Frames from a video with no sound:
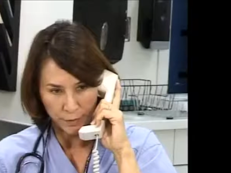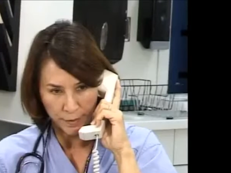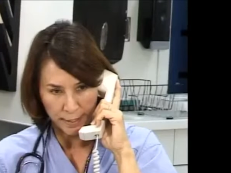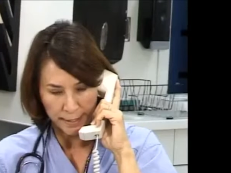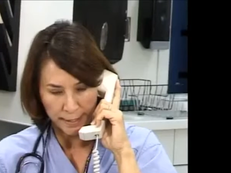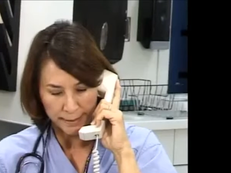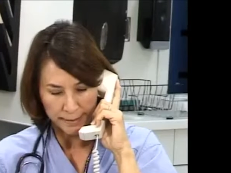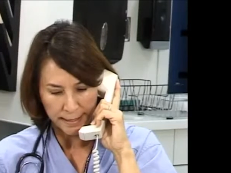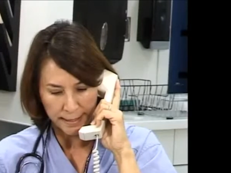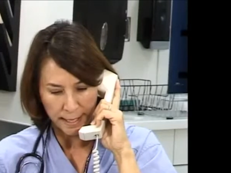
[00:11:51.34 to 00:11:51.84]
in the
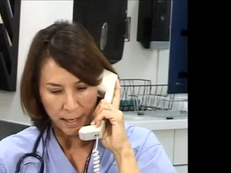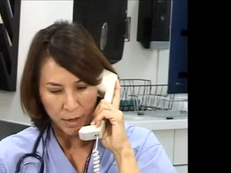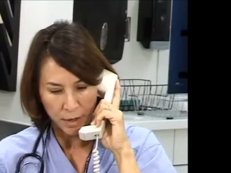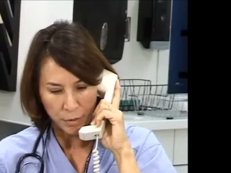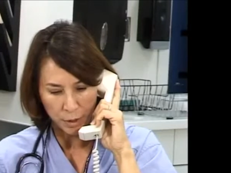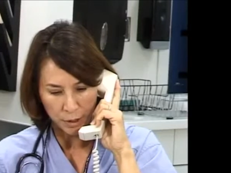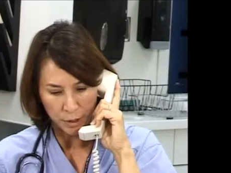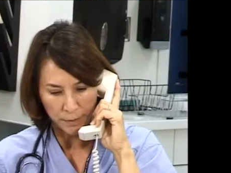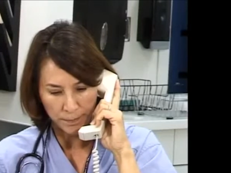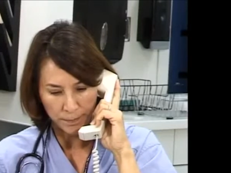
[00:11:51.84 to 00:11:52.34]
next
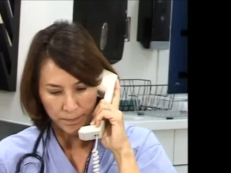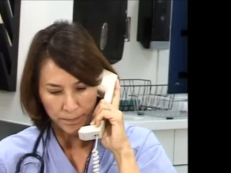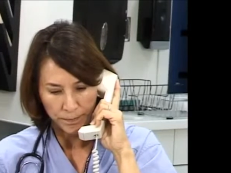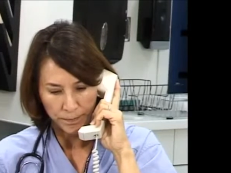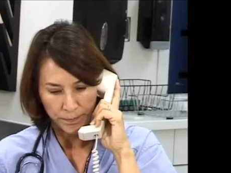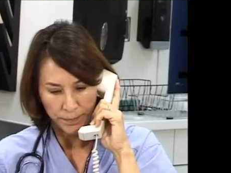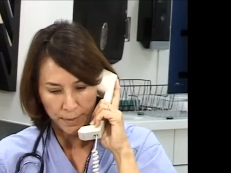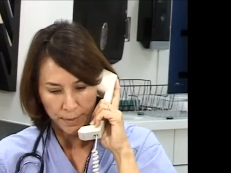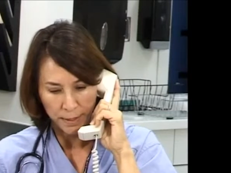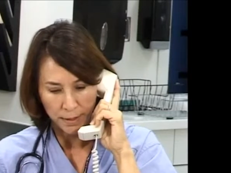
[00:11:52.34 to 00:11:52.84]
hour.
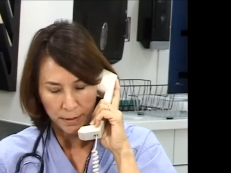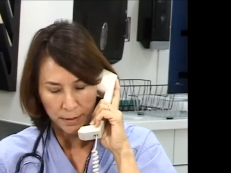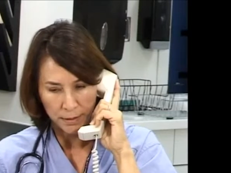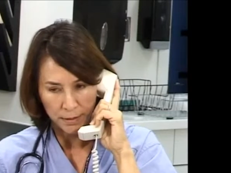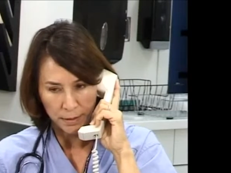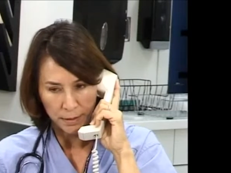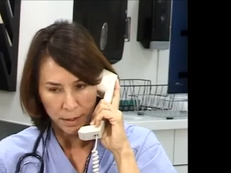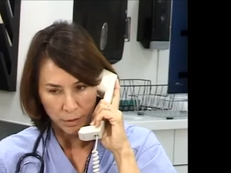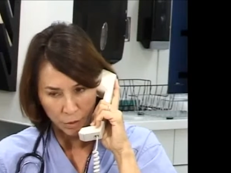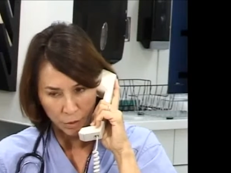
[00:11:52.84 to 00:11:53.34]

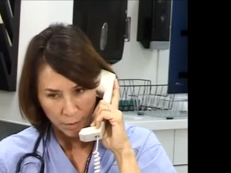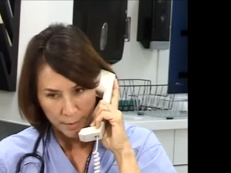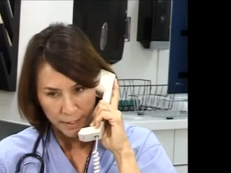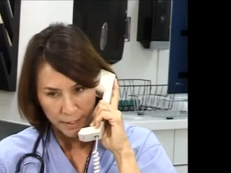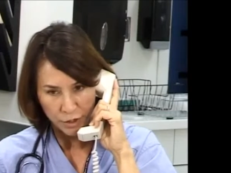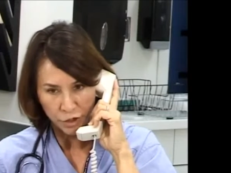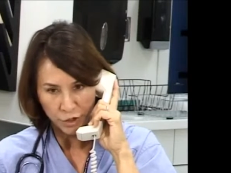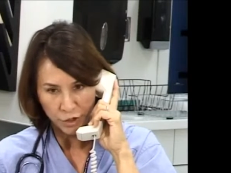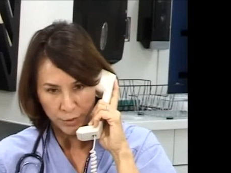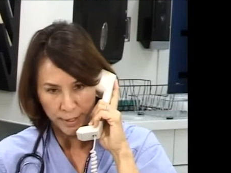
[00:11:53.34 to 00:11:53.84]
I'll go
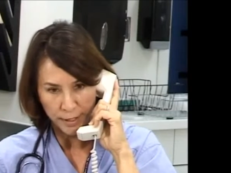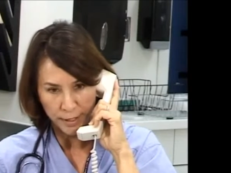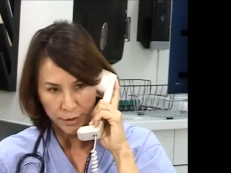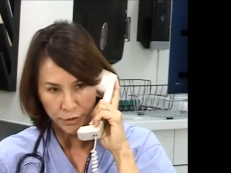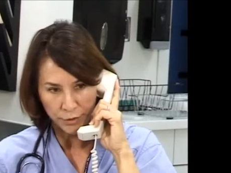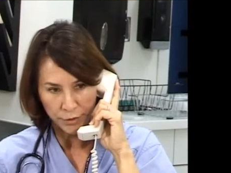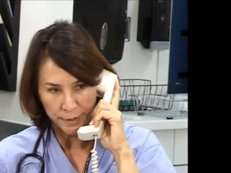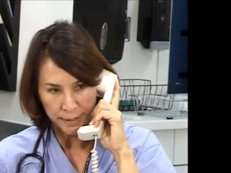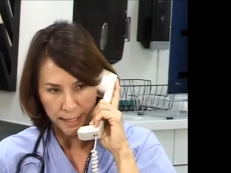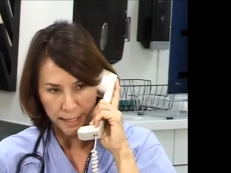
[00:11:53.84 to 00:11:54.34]
make sure he
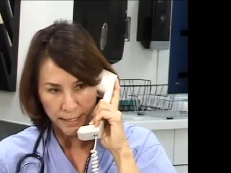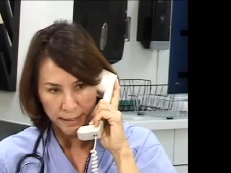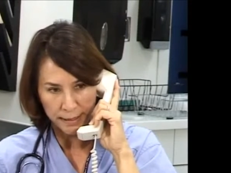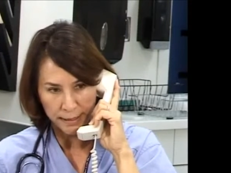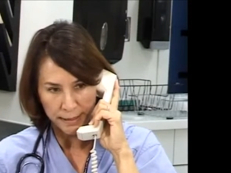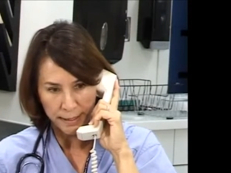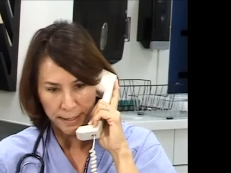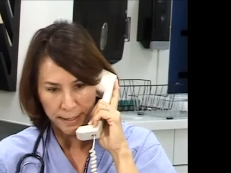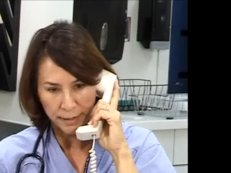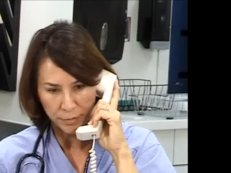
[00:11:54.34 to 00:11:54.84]

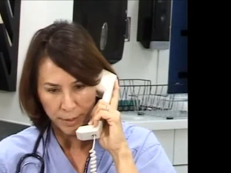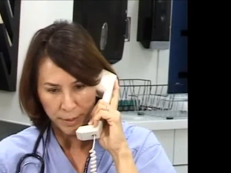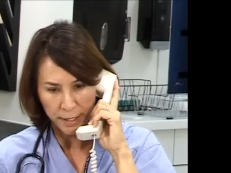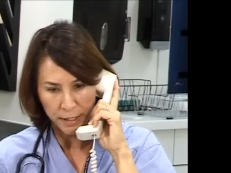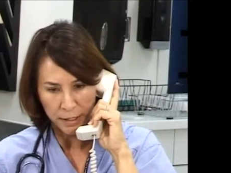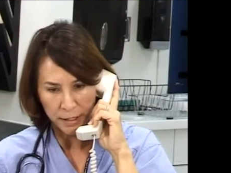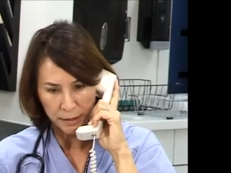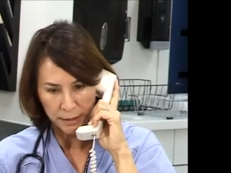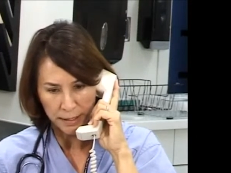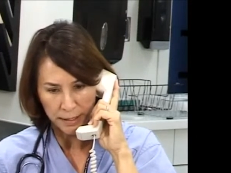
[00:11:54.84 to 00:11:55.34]
understands that he's ready
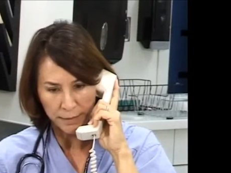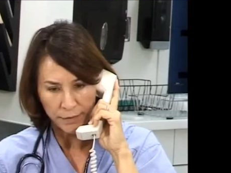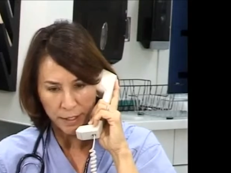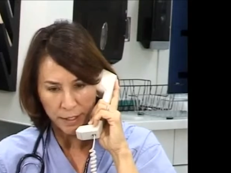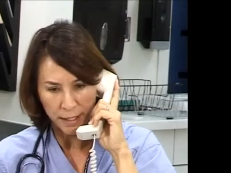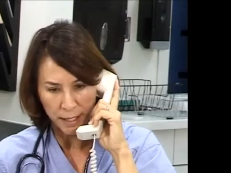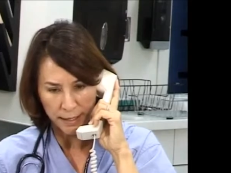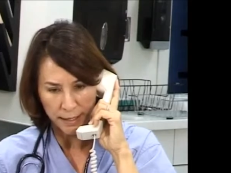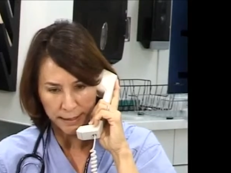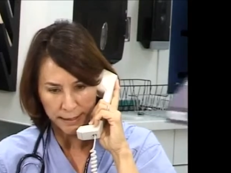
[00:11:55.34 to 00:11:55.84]
to leave
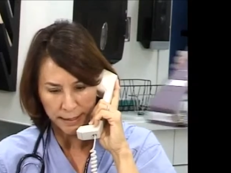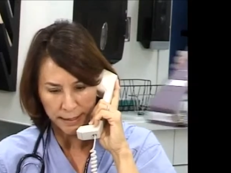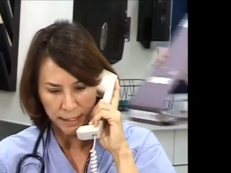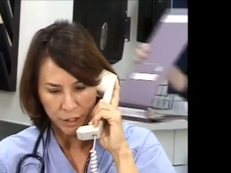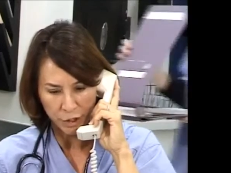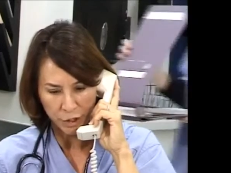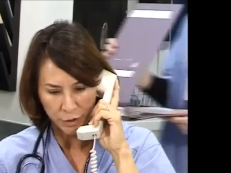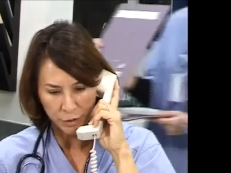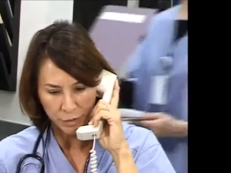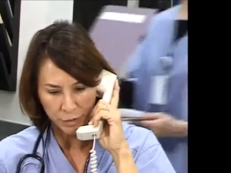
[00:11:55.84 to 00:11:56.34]
the
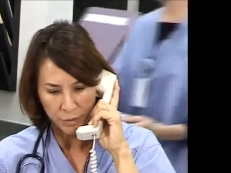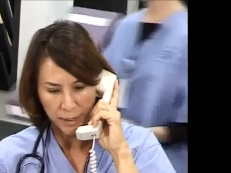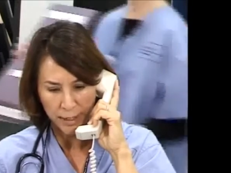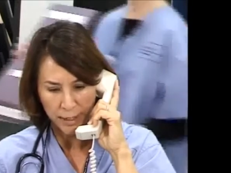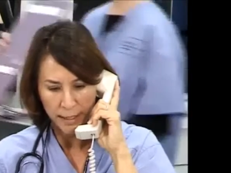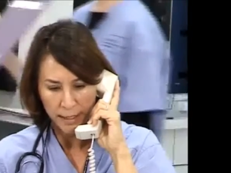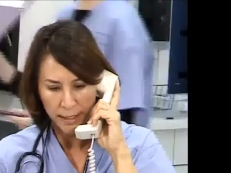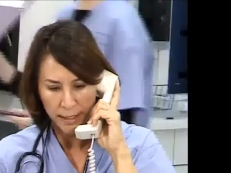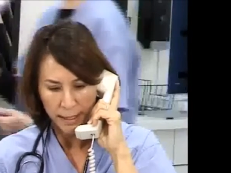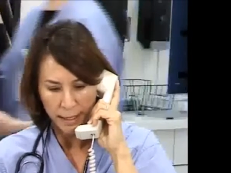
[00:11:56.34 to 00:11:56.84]
ICU
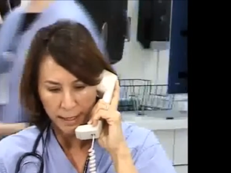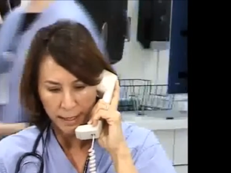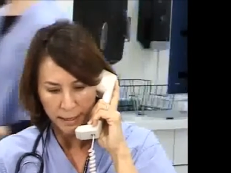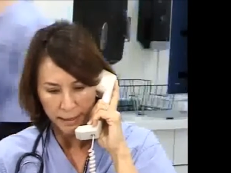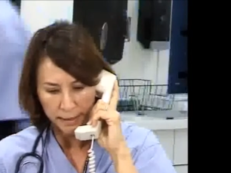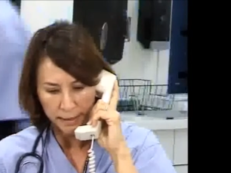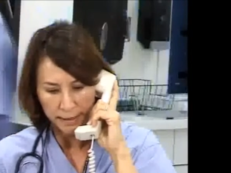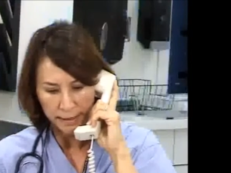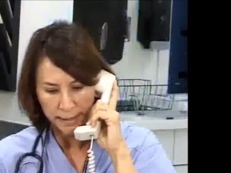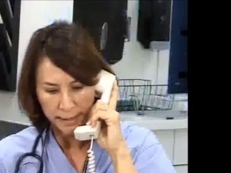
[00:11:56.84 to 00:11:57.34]

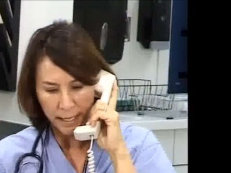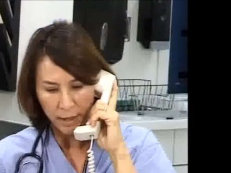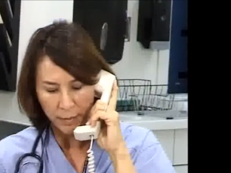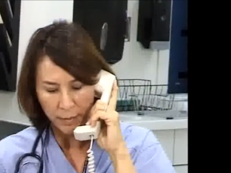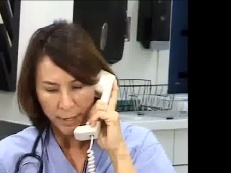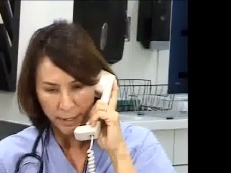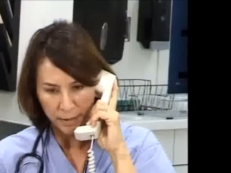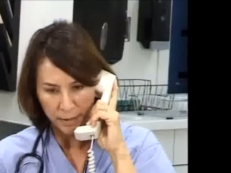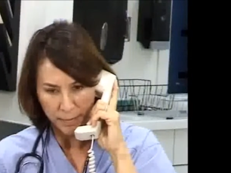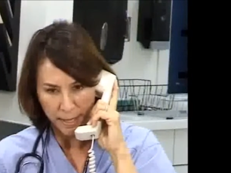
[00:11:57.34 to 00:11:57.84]
and see how
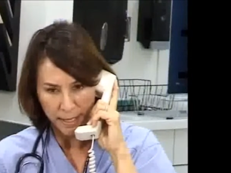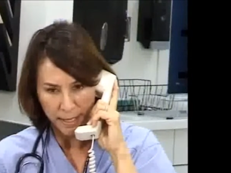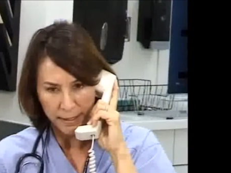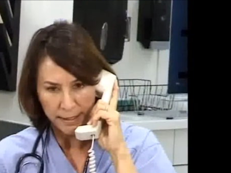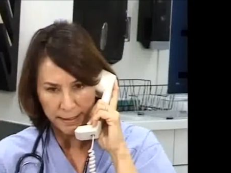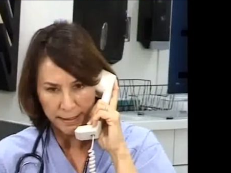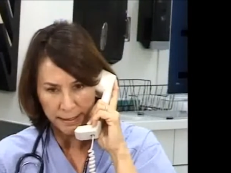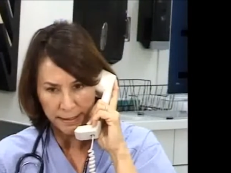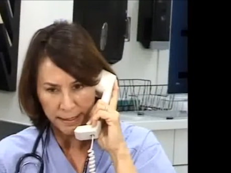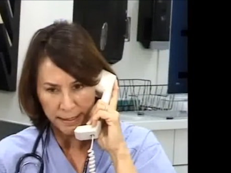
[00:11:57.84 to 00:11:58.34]
we can make
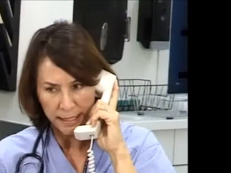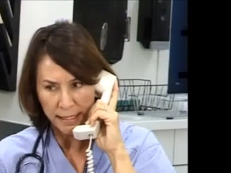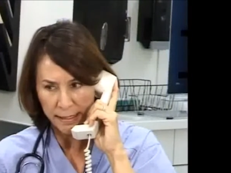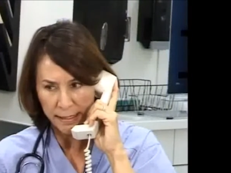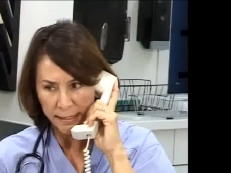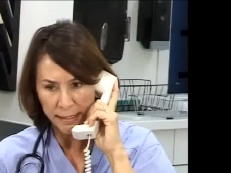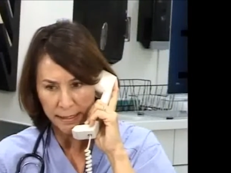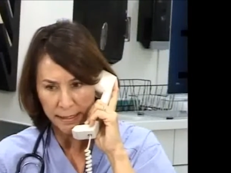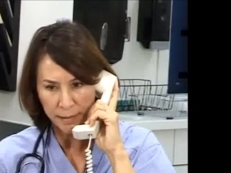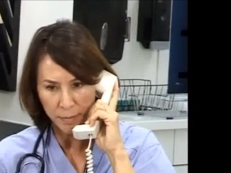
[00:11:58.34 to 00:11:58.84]
this as
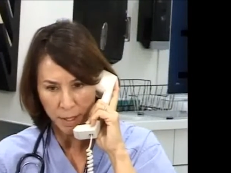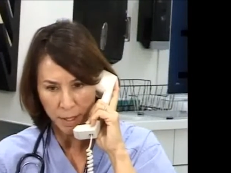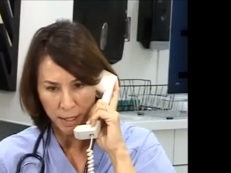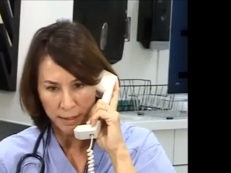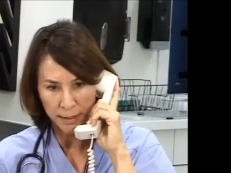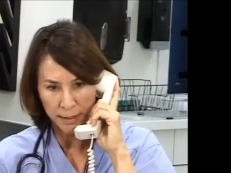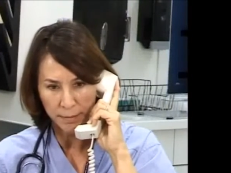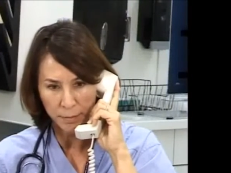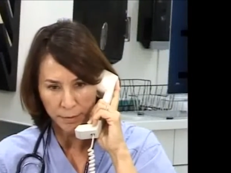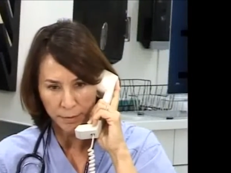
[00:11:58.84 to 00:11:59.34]
easy as
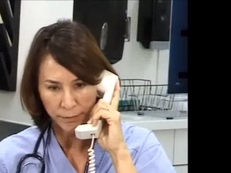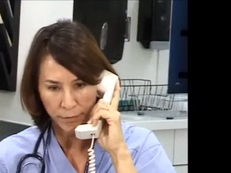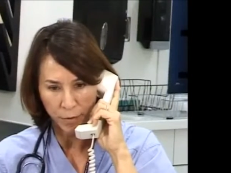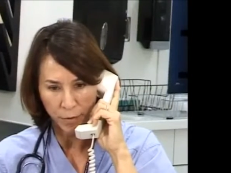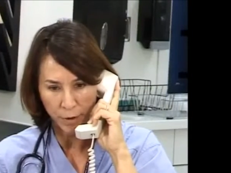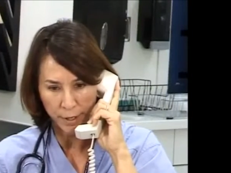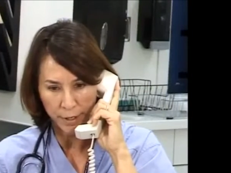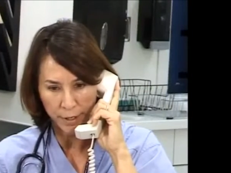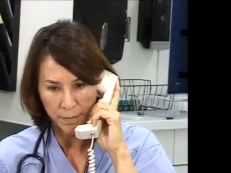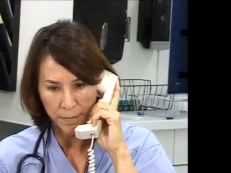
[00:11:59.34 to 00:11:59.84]
possible
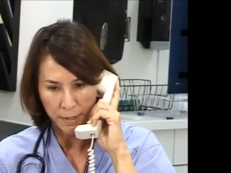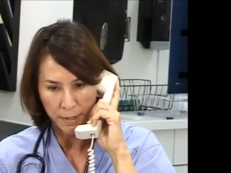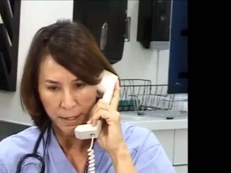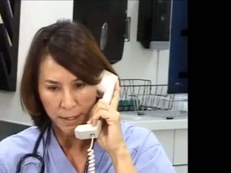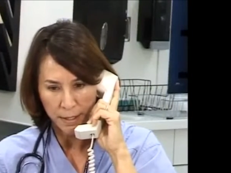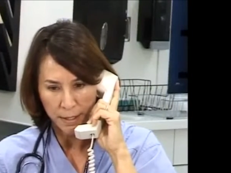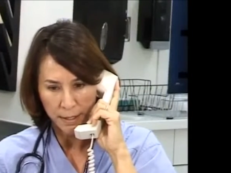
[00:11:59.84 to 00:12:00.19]
for him.